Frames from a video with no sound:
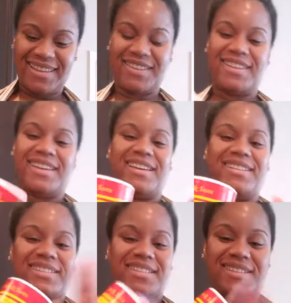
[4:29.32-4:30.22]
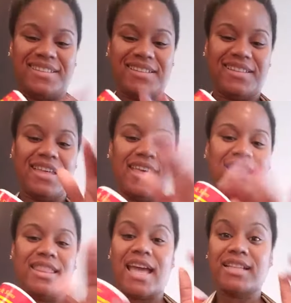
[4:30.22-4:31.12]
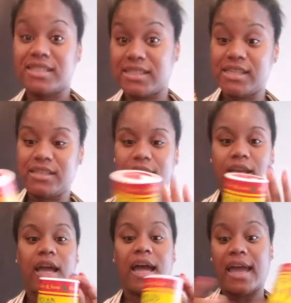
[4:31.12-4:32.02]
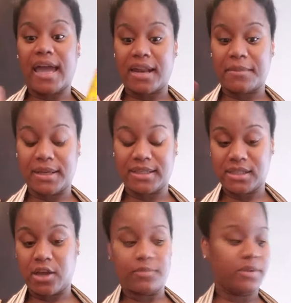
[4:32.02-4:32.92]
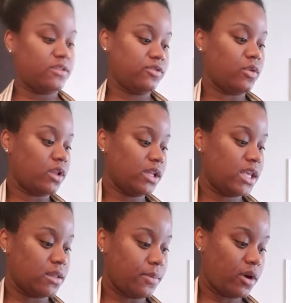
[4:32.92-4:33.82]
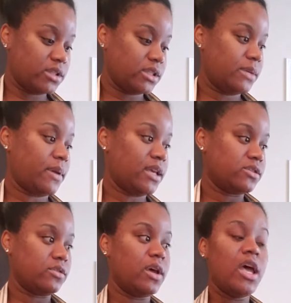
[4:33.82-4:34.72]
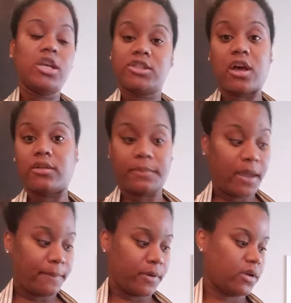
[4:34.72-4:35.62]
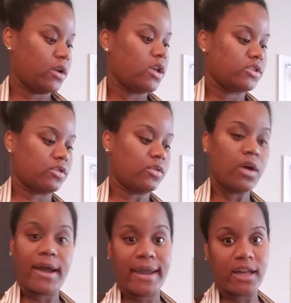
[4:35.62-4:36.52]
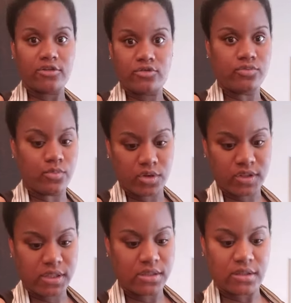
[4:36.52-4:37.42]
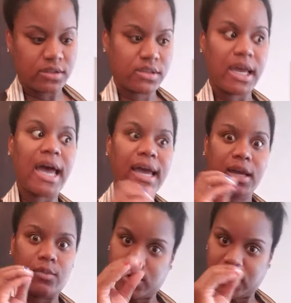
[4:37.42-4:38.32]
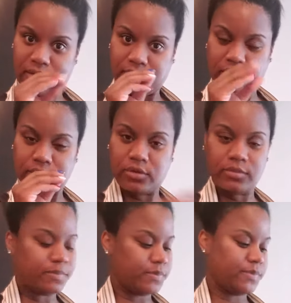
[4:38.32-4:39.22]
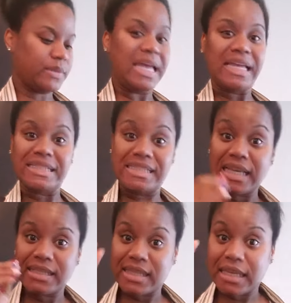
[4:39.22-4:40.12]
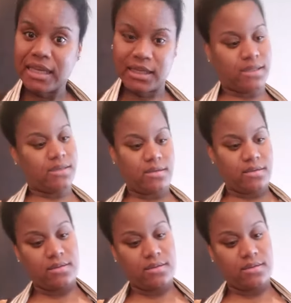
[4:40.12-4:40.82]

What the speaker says: Okay. That seasoning I added myself because you only need the parsley, basil, salt, and pepper. So I added 2 more seasonings because I want to give it a little zing zing.